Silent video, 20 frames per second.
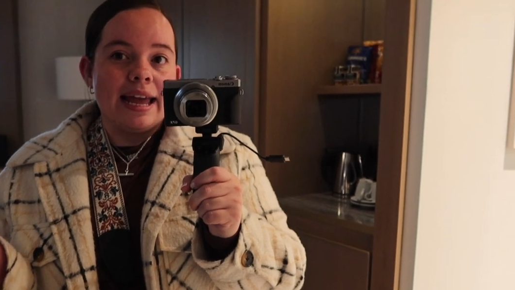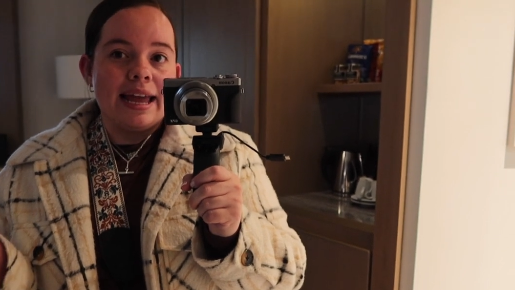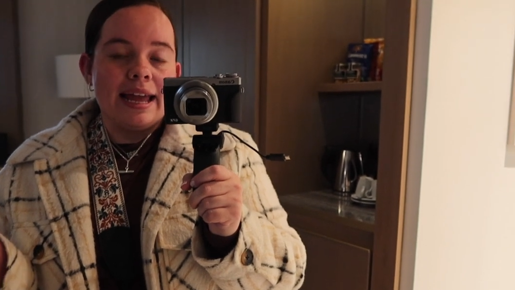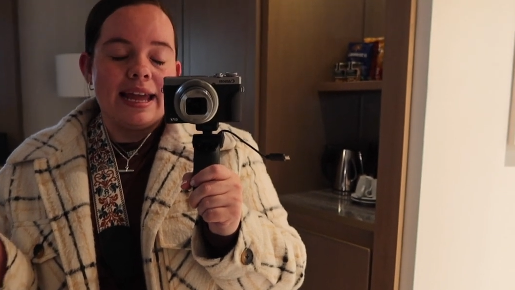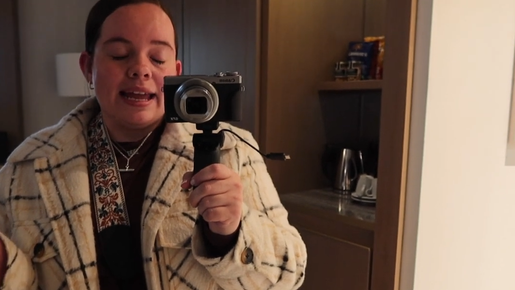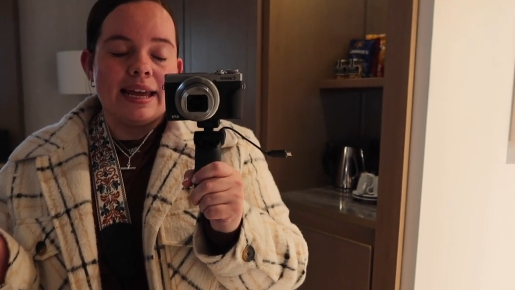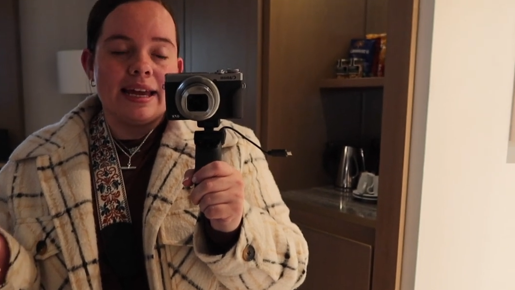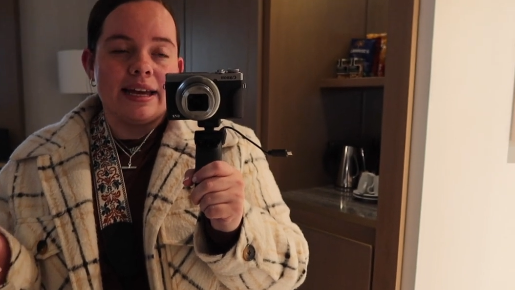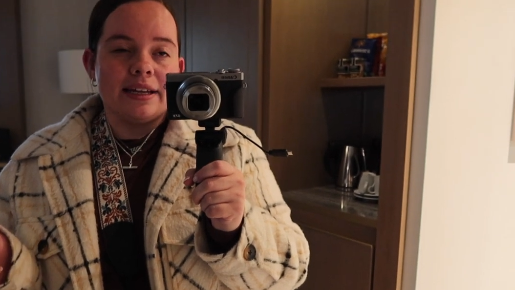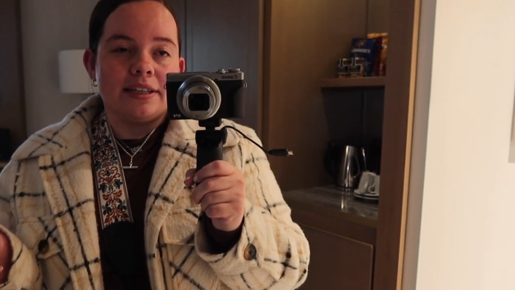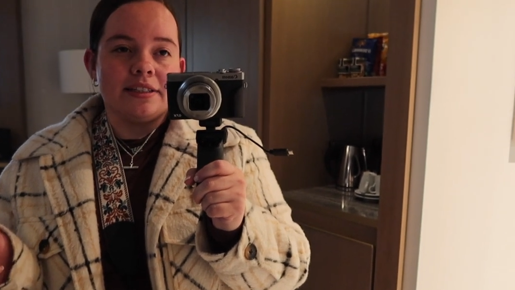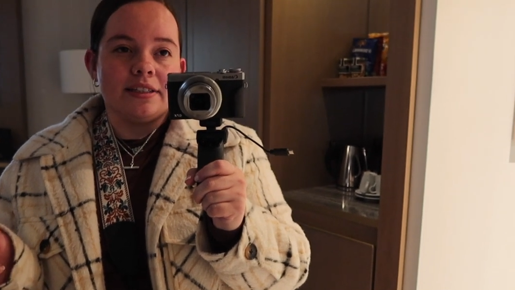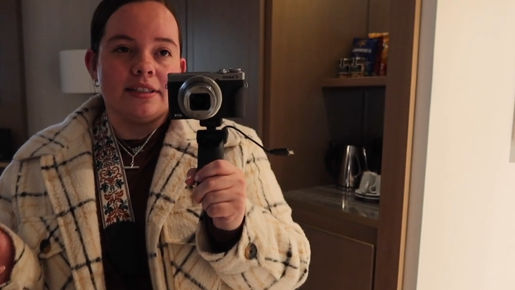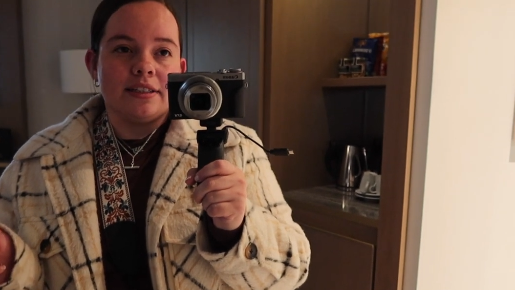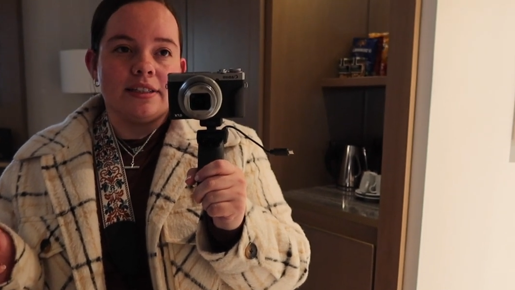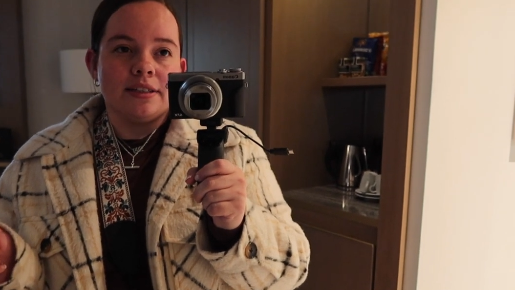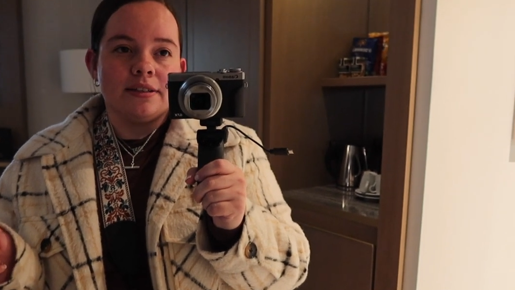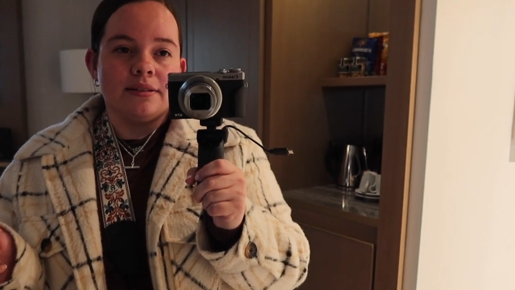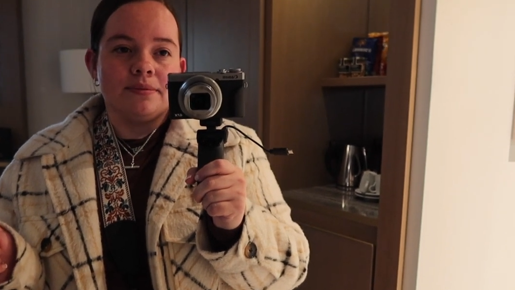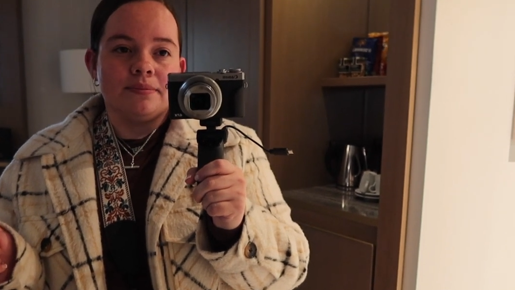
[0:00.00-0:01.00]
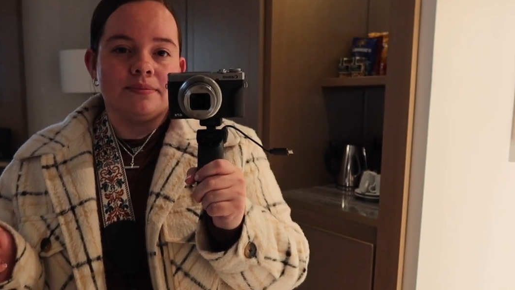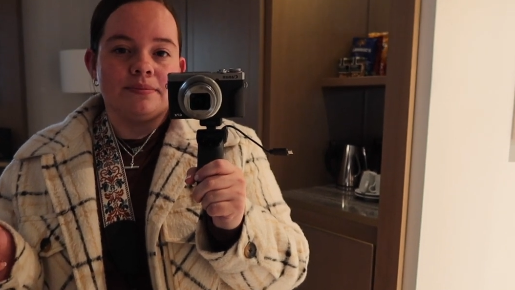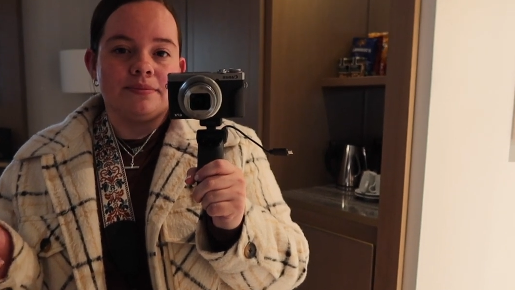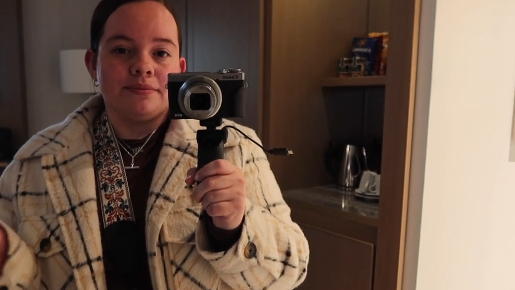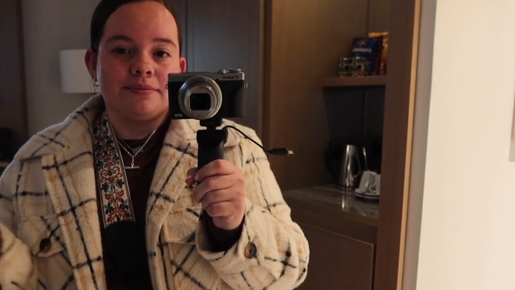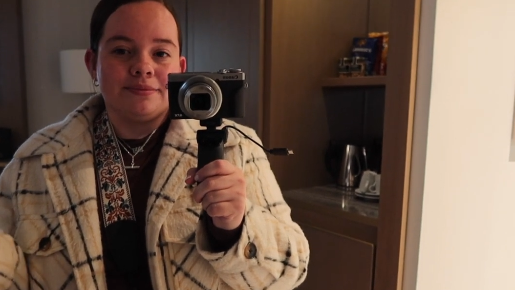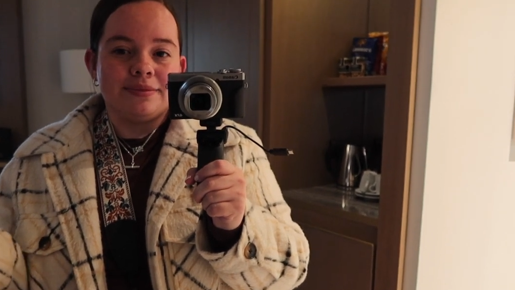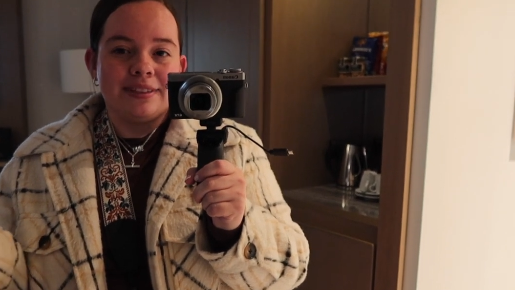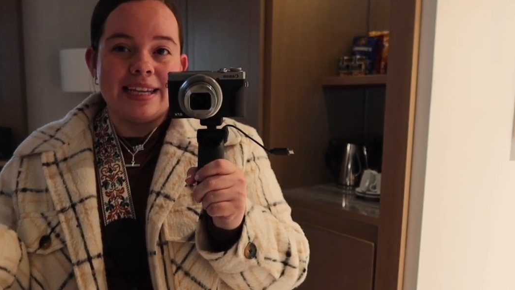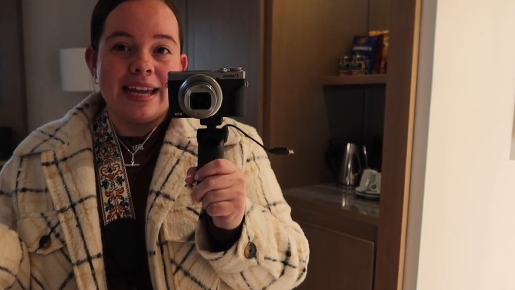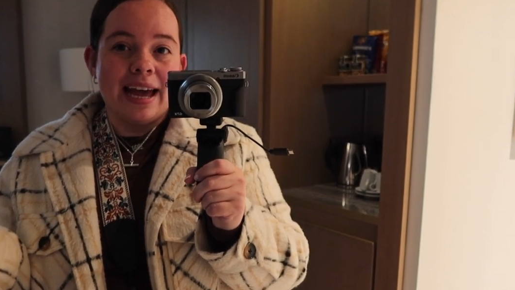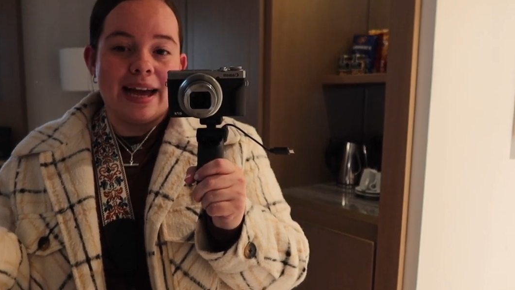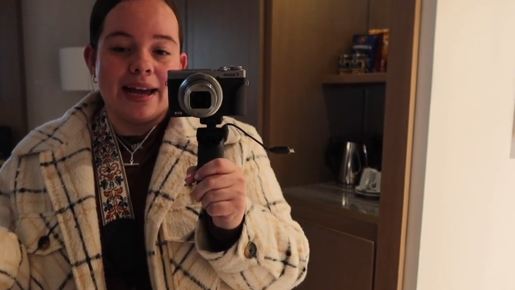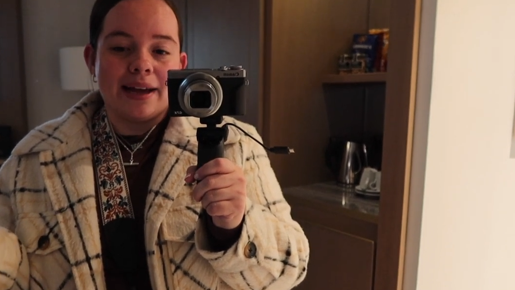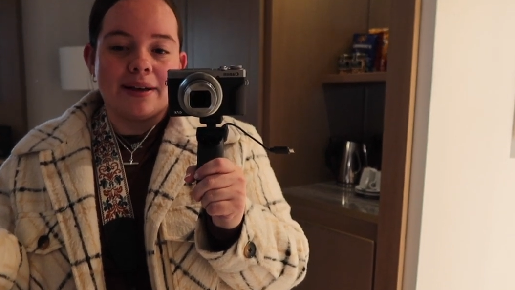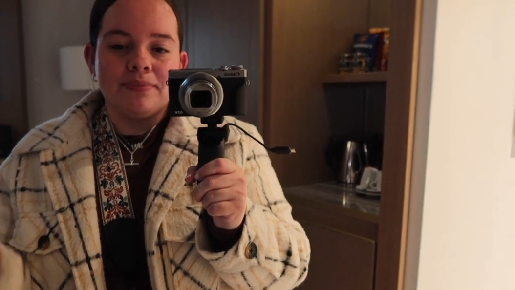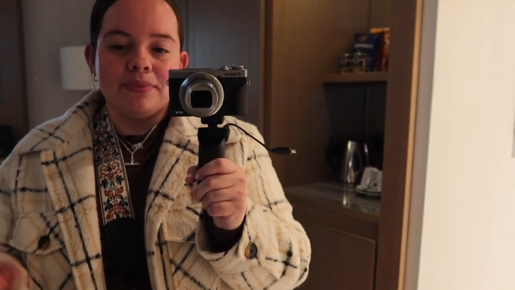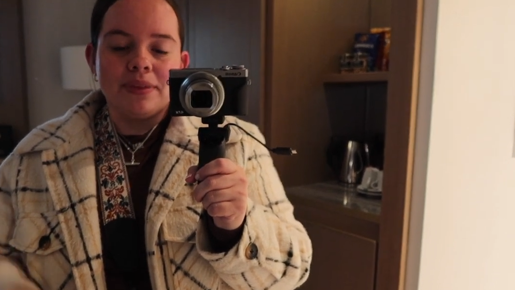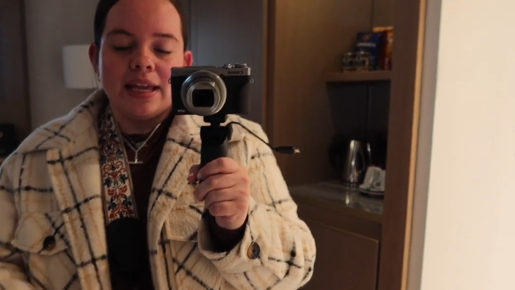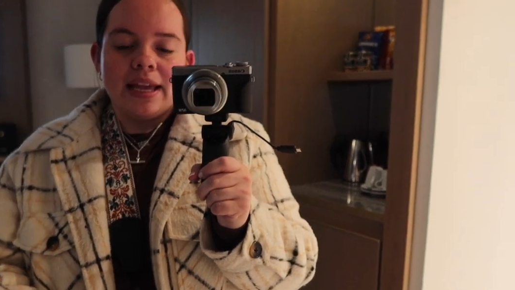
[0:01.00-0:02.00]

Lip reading: And yeah,